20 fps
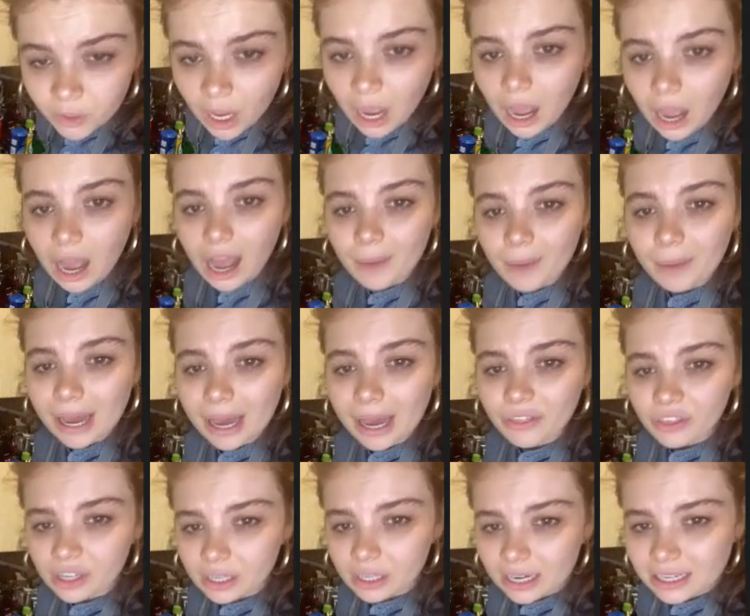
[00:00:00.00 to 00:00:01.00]
I
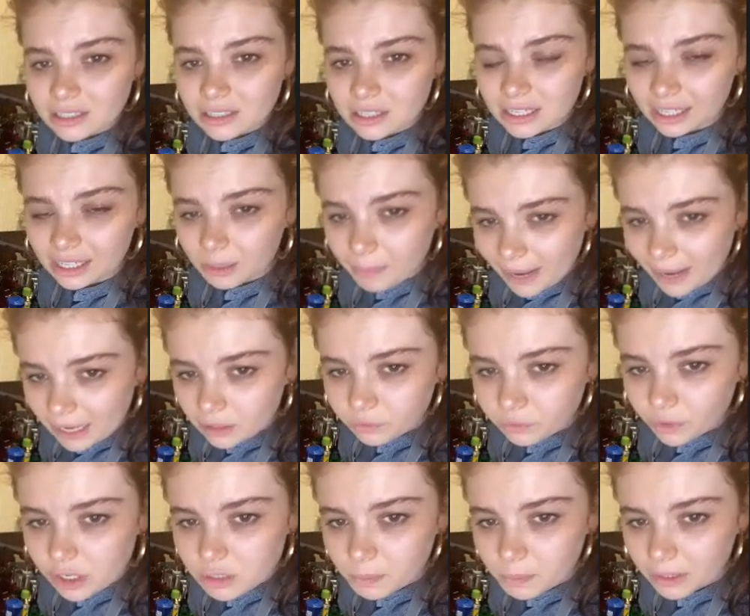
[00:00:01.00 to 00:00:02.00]
think it has to take a bath
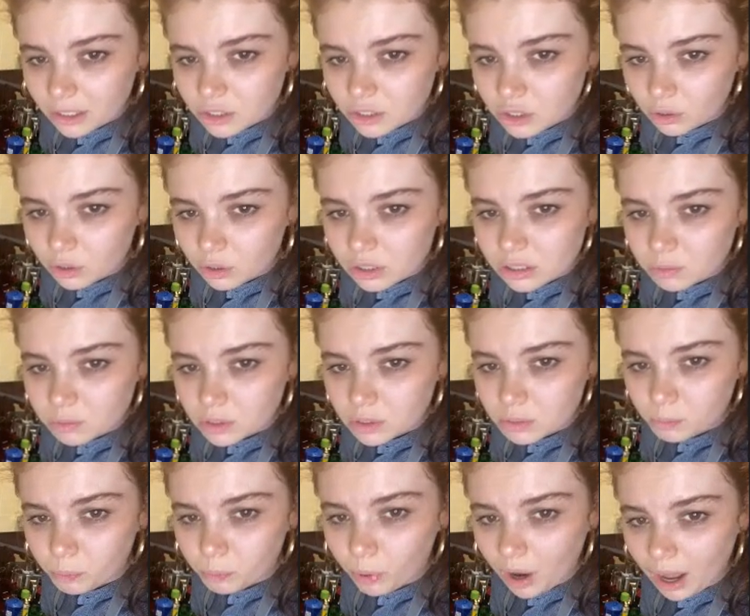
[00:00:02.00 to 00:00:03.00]
first because yours is
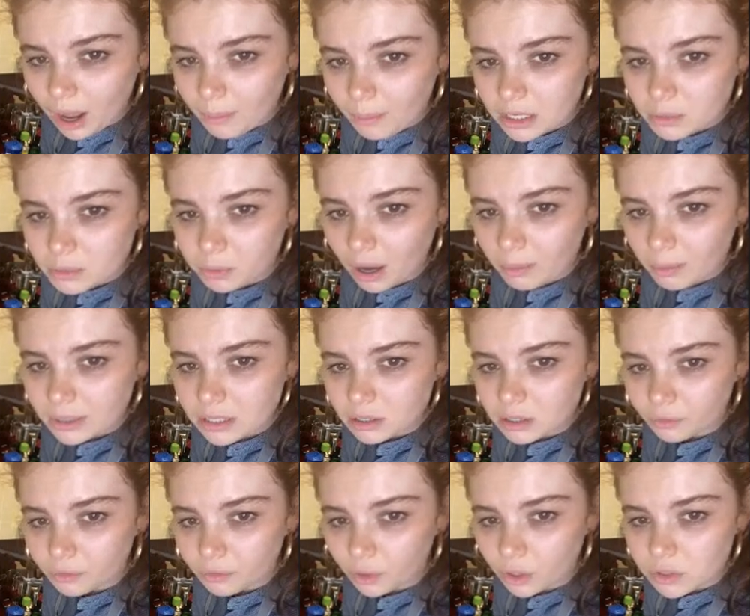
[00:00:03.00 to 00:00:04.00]
probably
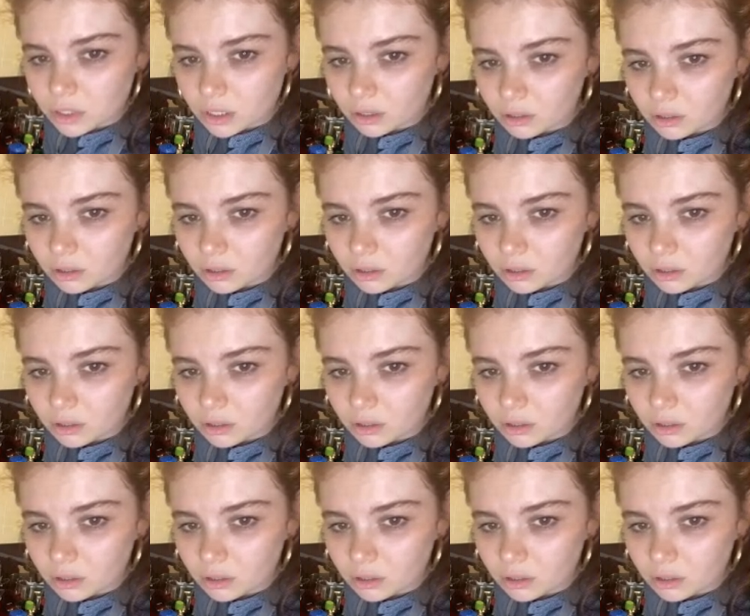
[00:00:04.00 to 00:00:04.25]
still frozen.